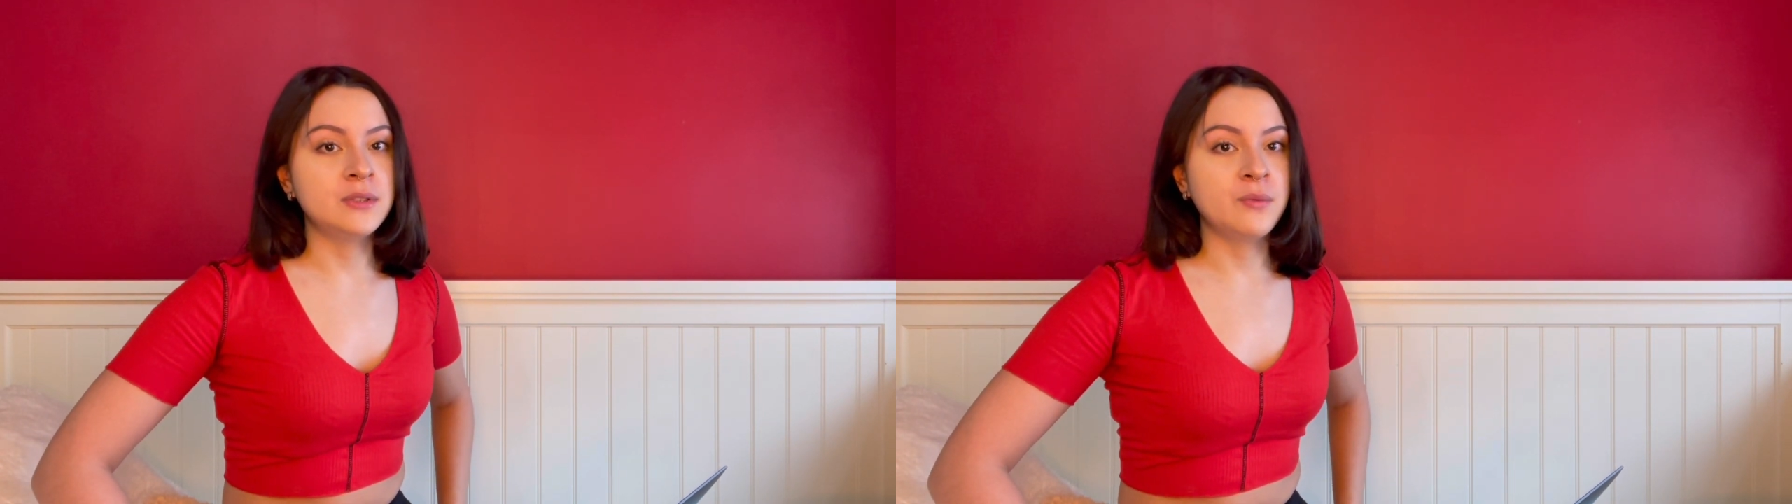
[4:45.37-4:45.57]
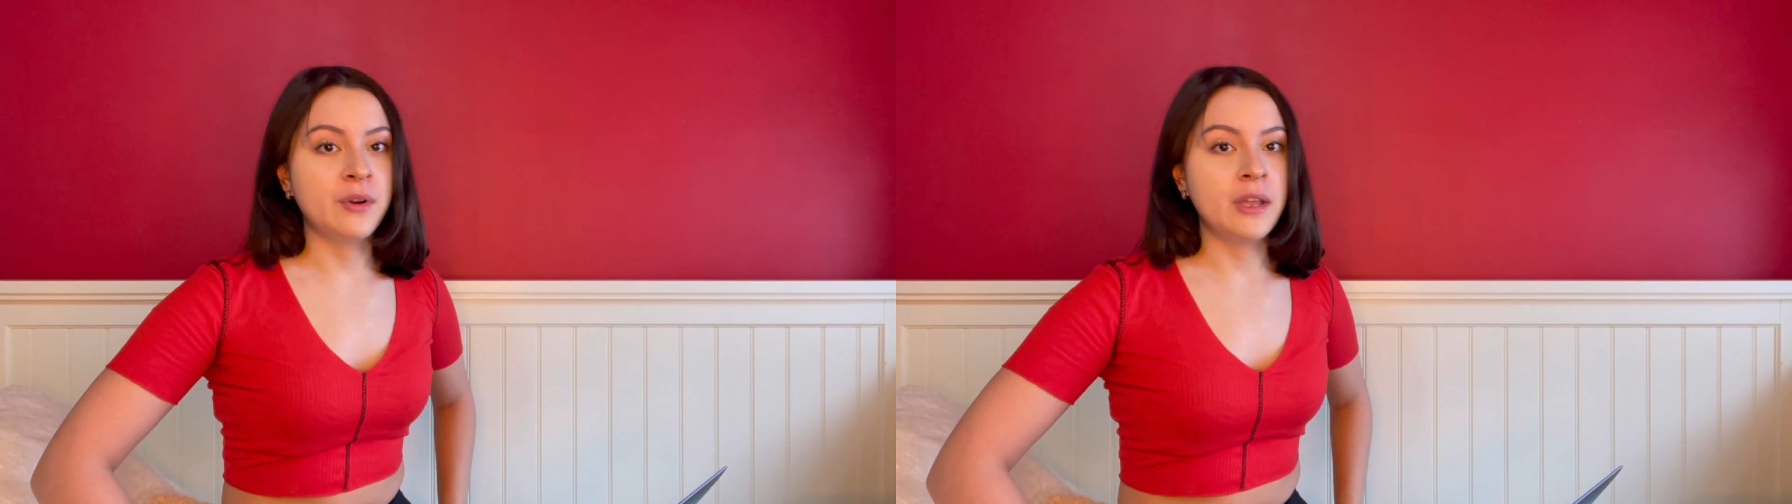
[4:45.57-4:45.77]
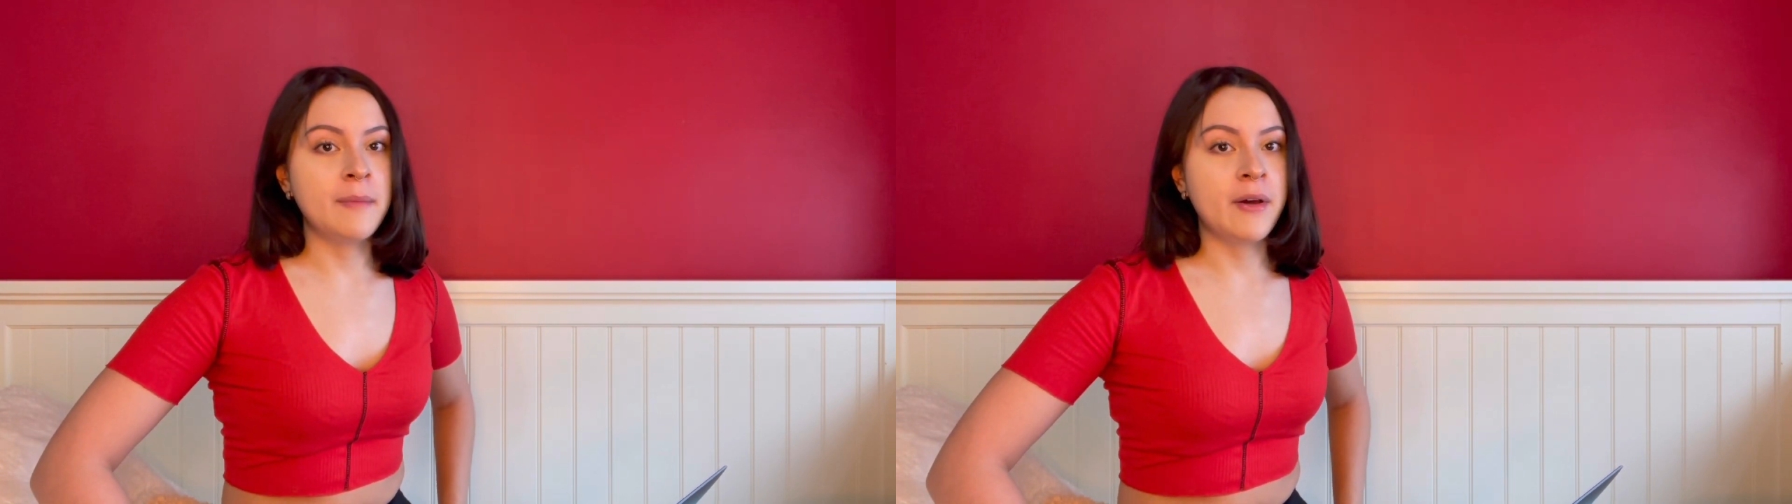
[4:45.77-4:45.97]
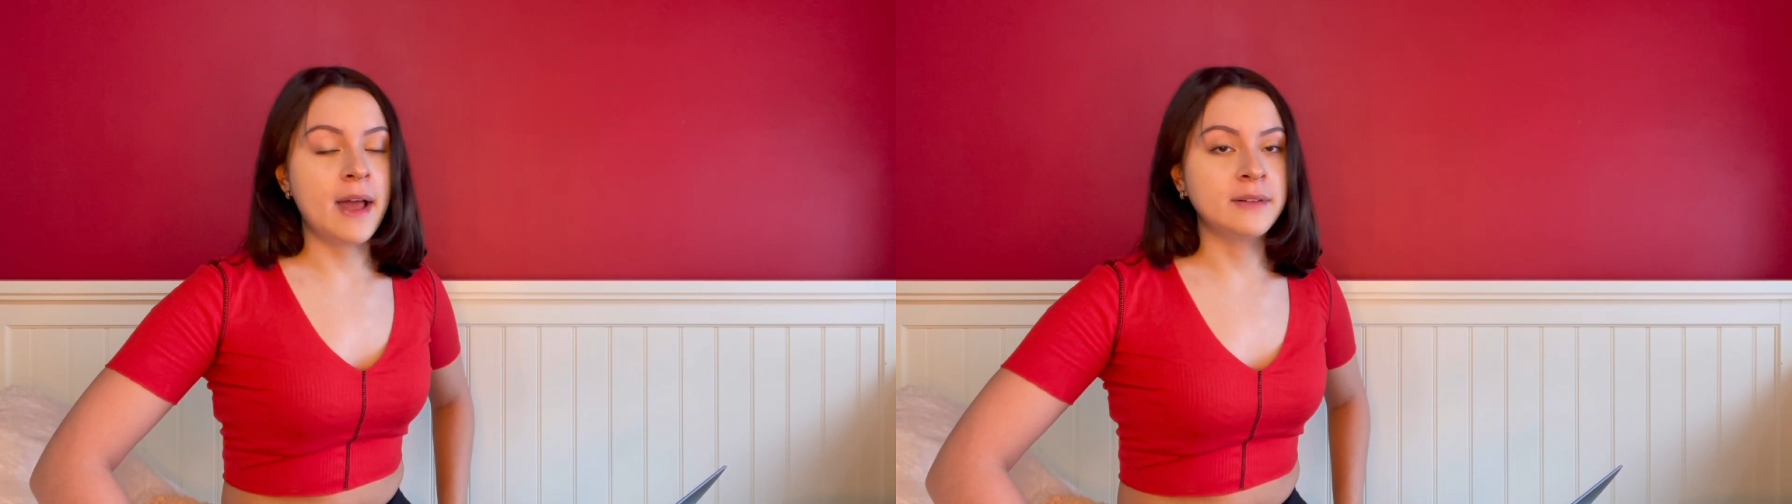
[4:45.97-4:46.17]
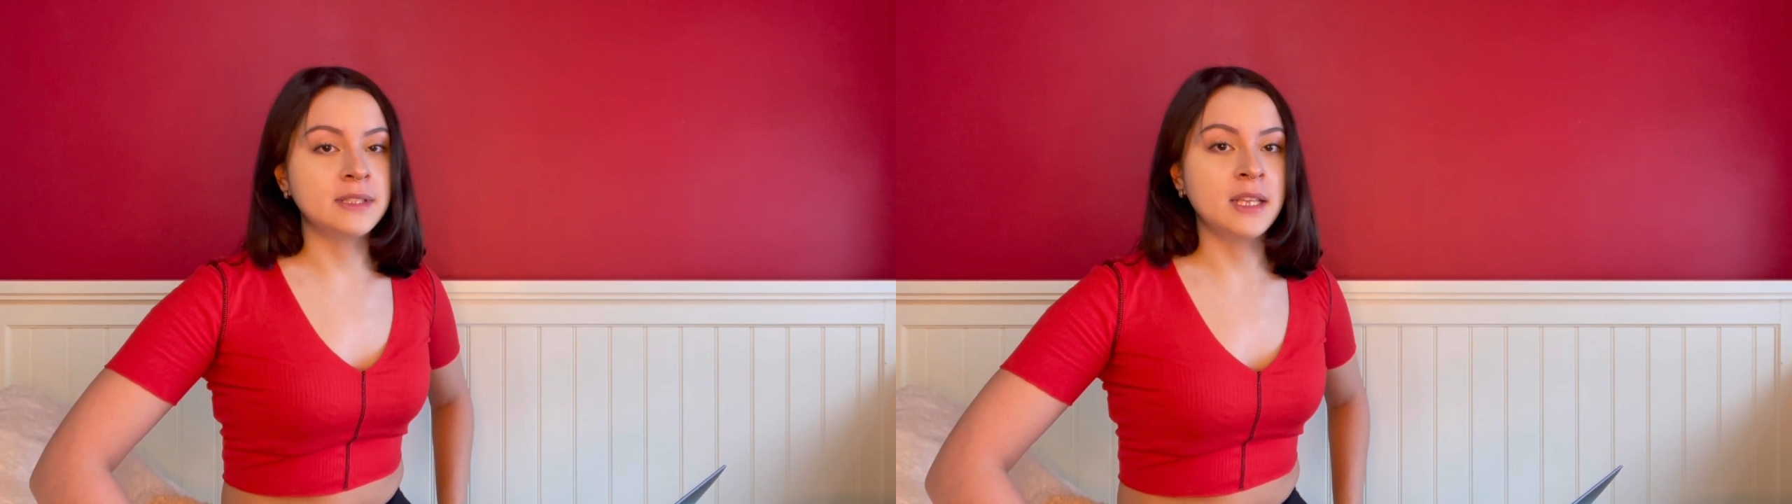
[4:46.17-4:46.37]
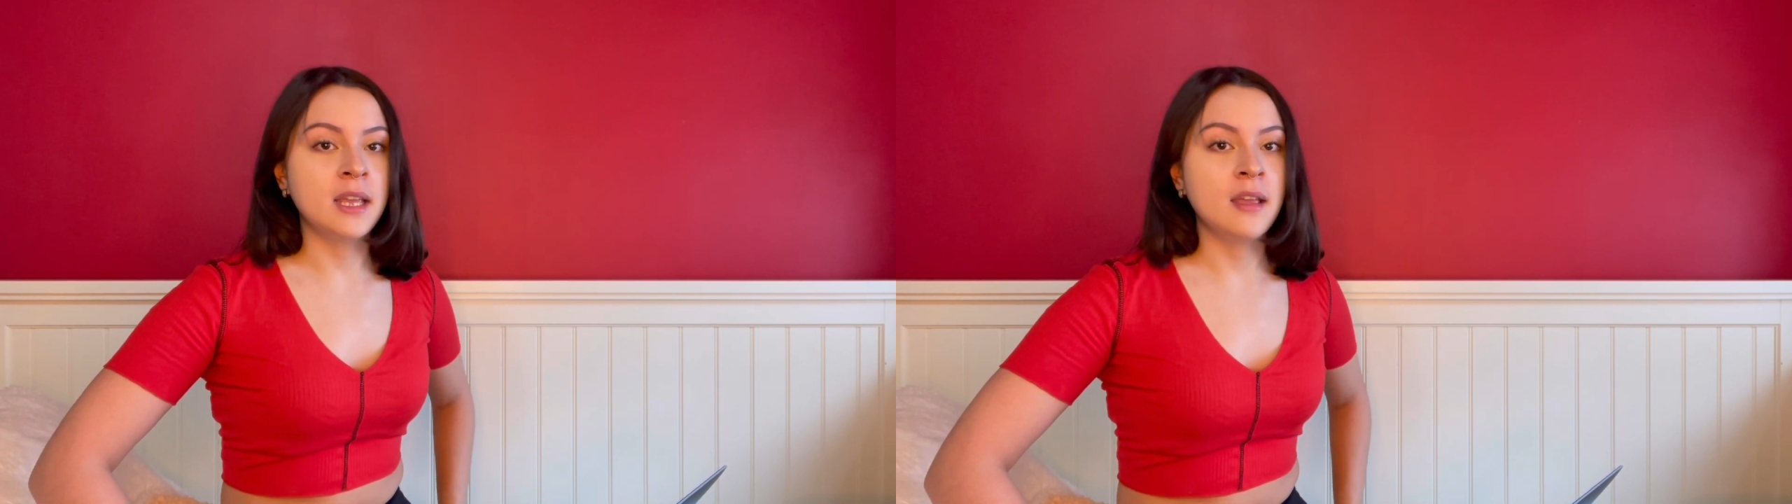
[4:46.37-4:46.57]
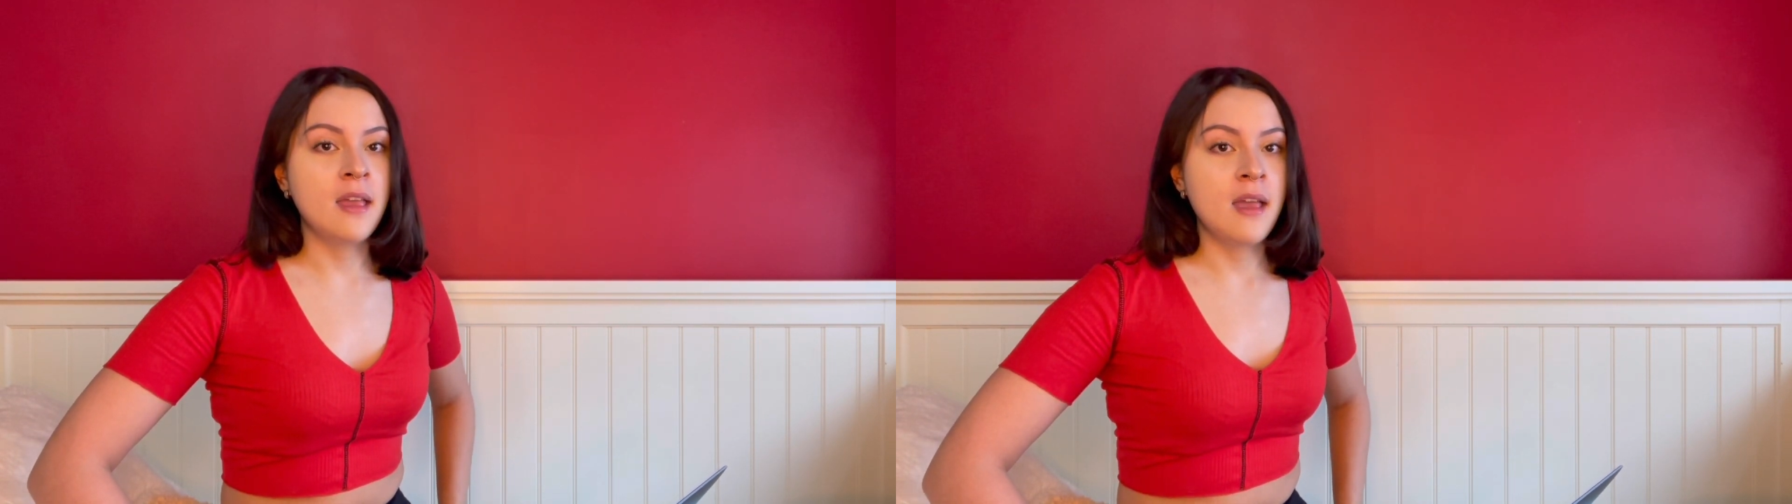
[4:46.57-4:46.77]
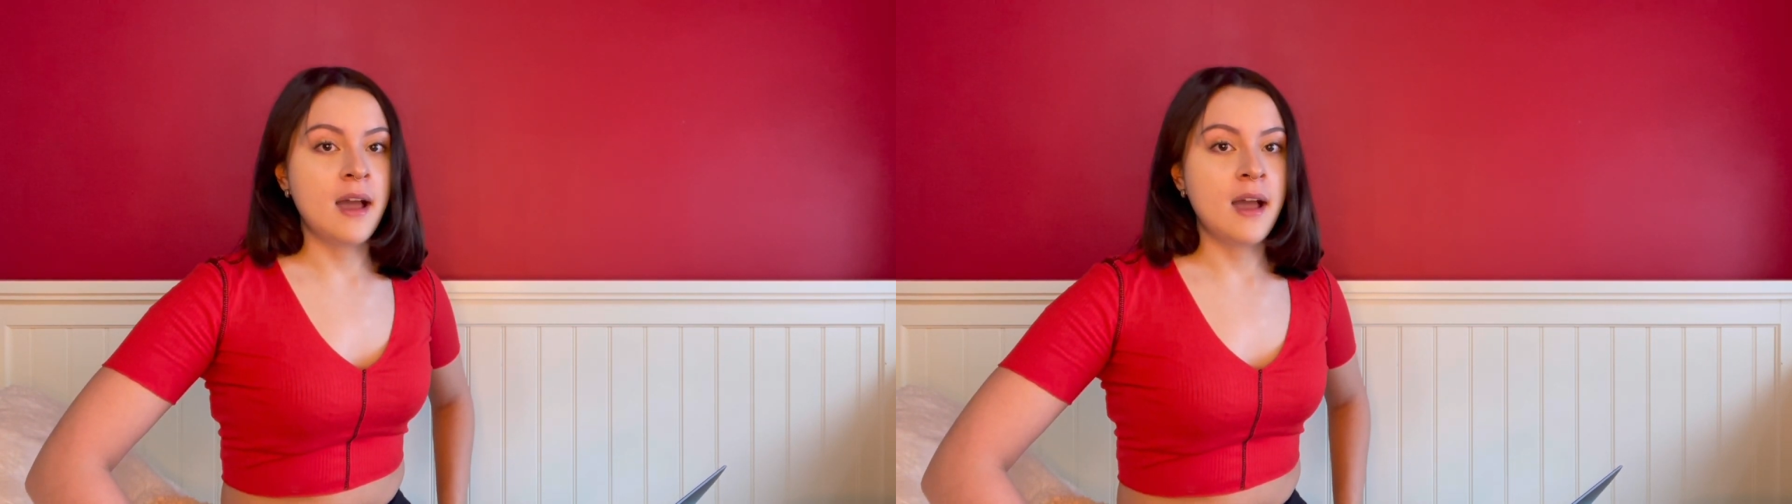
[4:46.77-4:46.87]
to worry about housing.